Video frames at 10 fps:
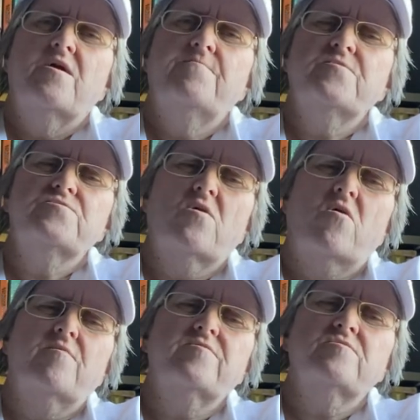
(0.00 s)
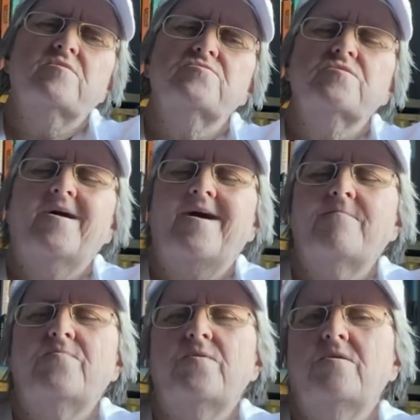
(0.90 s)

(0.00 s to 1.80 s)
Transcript: And this often doesn't happen